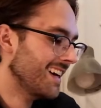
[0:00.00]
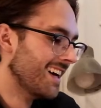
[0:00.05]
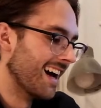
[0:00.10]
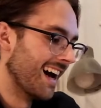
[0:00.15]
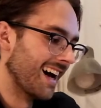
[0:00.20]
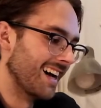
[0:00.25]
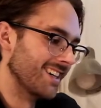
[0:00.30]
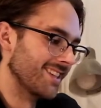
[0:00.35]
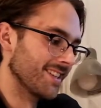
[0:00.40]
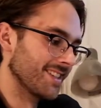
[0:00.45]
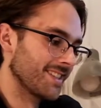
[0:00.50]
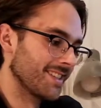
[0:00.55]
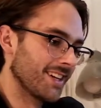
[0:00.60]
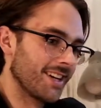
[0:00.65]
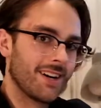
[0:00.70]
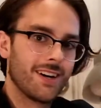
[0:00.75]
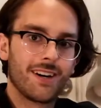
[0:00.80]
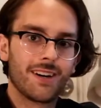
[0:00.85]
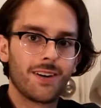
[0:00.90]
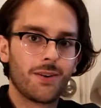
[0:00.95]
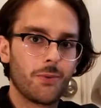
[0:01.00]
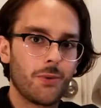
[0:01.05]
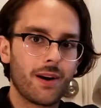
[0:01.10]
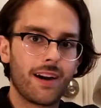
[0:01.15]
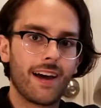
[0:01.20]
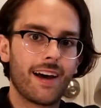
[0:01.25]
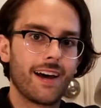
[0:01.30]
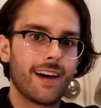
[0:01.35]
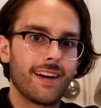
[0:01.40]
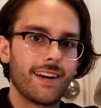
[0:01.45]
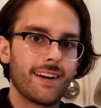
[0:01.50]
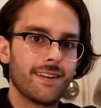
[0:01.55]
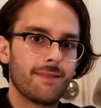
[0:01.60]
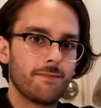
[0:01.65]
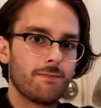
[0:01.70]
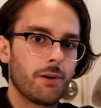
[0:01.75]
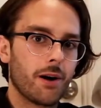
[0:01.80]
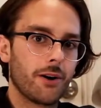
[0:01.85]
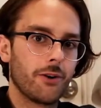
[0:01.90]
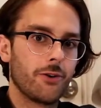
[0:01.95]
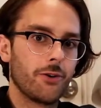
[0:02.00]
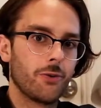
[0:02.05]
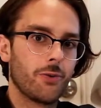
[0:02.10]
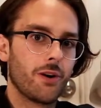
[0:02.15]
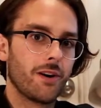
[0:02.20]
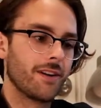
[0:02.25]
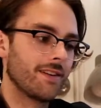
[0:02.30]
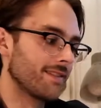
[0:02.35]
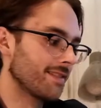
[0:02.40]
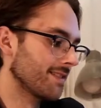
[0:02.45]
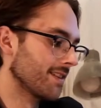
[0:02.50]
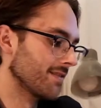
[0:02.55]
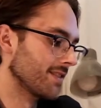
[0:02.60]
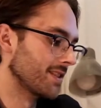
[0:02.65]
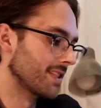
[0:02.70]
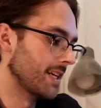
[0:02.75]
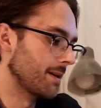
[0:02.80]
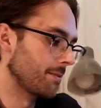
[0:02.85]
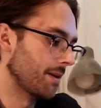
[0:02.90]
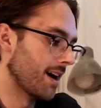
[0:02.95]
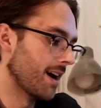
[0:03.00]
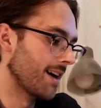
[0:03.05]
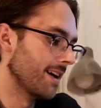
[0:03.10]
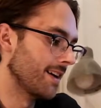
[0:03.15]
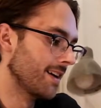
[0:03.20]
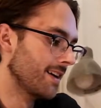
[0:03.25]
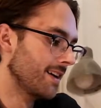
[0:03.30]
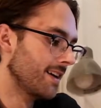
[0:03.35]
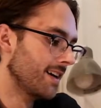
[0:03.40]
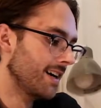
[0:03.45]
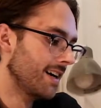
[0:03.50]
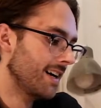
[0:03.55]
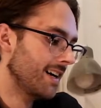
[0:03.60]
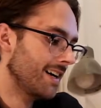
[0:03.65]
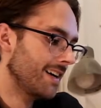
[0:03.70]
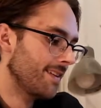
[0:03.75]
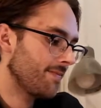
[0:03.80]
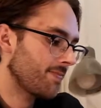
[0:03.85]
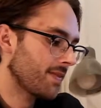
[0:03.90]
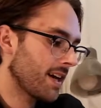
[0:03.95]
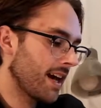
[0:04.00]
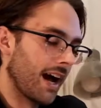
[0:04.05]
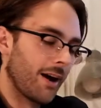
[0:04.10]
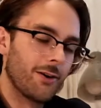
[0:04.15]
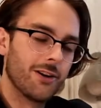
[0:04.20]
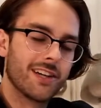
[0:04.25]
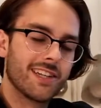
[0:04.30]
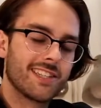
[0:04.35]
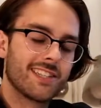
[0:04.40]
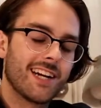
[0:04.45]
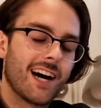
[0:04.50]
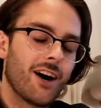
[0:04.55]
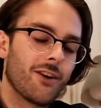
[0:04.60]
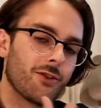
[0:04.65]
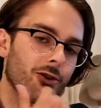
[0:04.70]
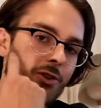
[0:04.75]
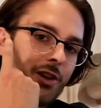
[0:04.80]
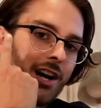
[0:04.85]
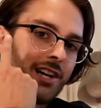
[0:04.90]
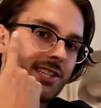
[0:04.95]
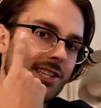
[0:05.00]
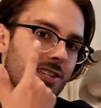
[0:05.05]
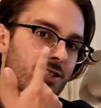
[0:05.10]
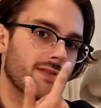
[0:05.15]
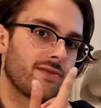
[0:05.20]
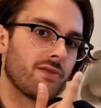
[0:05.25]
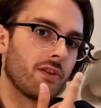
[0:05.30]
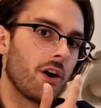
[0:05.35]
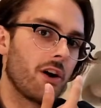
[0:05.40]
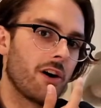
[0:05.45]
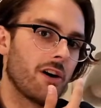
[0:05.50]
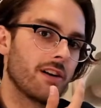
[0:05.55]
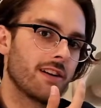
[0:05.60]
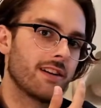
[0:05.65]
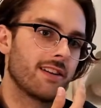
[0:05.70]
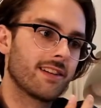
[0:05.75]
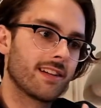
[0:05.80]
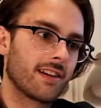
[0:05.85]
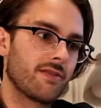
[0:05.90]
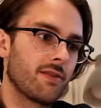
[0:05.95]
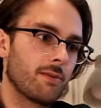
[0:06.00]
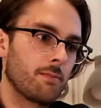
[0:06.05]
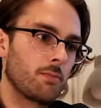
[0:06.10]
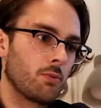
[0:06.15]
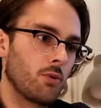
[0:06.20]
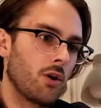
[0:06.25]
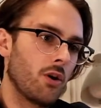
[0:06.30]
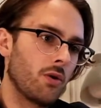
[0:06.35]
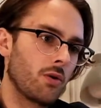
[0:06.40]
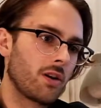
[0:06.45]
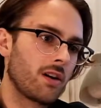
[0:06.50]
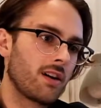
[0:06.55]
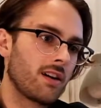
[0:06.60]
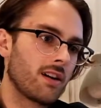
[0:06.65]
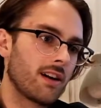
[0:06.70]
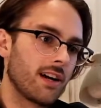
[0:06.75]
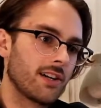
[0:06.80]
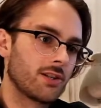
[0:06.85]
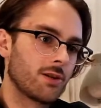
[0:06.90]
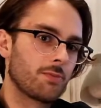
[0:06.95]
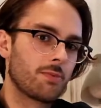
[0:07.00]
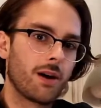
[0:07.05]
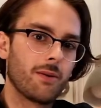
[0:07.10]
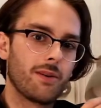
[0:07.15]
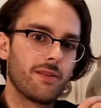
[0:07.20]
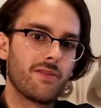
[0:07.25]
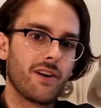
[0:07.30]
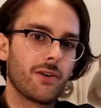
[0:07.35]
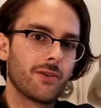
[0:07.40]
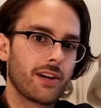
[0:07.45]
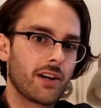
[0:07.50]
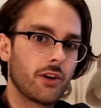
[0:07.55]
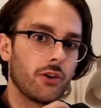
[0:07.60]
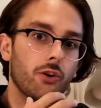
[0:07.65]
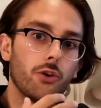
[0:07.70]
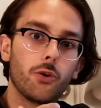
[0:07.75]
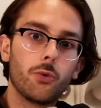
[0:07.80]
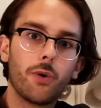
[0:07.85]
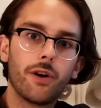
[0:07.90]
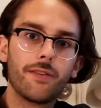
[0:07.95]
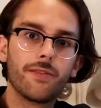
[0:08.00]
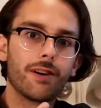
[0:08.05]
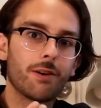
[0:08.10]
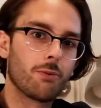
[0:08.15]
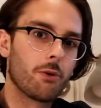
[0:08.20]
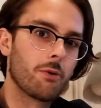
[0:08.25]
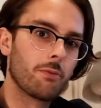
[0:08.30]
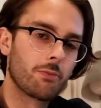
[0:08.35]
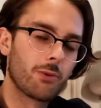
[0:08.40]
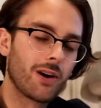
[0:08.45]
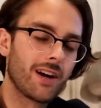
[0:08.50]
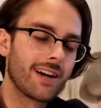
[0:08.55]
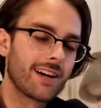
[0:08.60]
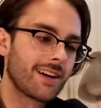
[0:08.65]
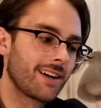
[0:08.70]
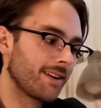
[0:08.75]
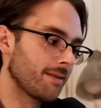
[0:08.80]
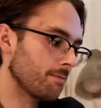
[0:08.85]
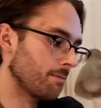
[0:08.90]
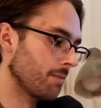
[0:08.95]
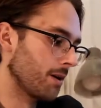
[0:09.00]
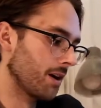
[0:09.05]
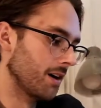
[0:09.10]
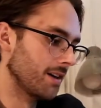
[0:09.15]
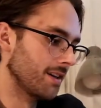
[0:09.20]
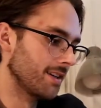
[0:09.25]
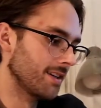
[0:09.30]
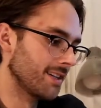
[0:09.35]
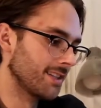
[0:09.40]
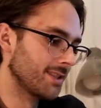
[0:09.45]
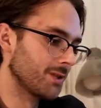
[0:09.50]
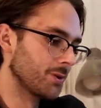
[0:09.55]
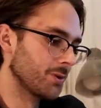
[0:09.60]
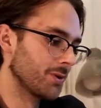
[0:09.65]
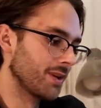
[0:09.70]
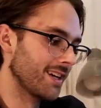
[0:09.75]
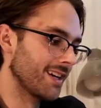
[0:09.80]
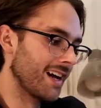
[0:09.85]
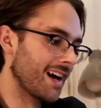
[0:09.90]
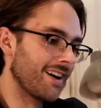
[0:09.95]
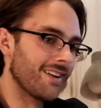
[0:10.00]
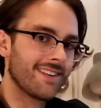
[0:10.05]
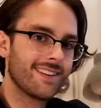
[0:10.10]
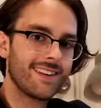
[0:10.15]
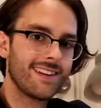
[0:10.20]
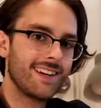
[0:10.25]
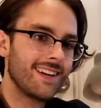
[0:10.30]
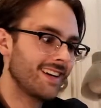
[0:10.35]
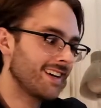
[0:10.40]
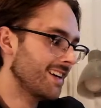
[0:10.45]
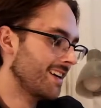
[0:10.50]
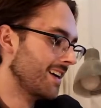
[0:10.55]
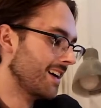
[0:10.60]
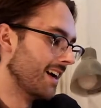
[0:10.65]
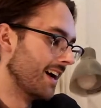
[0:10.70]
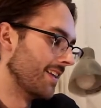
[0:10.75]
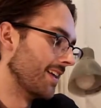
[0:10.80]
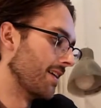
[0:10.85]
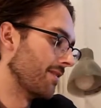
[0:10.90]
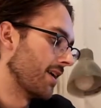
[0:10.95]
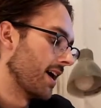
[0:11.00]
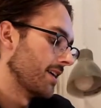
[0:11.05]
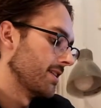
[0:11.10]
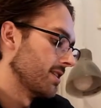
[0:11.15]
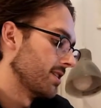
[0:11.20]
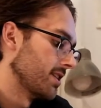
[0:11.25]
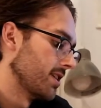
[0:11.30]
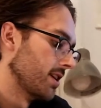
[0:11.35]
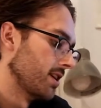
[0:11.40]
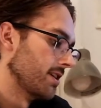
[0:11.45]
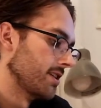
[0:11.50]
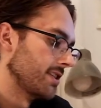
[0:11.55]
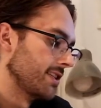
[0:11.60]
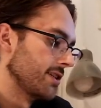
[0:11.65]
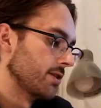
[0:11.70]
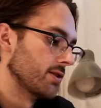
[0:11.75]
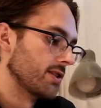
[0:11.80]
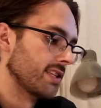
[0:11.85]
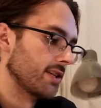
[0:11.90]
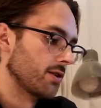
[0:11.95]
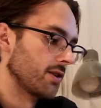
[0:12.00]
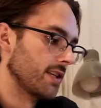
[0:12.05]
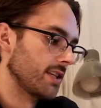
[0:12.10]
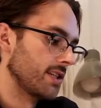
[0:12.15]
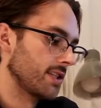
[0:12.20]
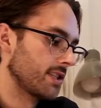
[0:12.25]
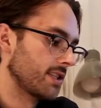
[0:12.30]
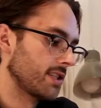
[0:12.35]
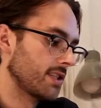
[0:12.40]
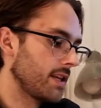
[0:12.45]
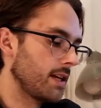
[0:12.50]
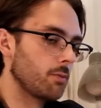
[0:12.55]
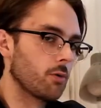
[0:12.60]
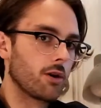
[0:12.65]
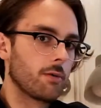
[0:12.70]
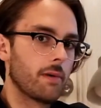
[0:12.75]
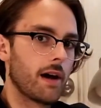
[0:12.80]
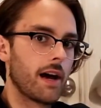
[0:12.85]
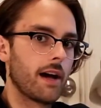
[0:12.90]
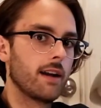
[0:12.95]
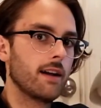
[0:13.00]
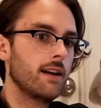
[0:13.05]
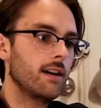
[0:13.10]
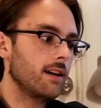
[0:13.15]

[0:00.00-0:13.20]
I just went ahead, bought a new one of the same kind. I realize now the logic is flawed. Like if it broke, I should have probably found like a new one that won't break, but it's too late now. And then I've got just a SteelSeries keyboard mat.